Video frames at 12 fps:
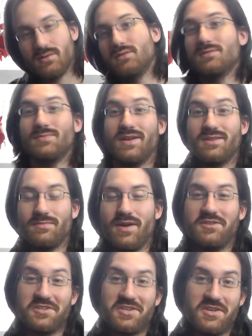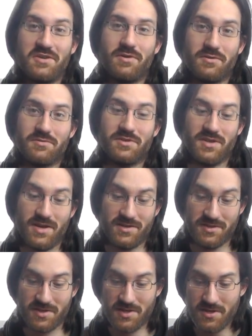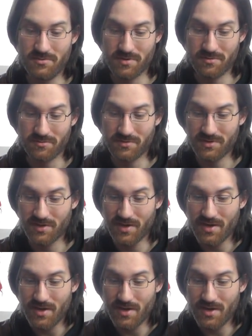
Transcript: It's Might and Magic Heroes. It has the heroes.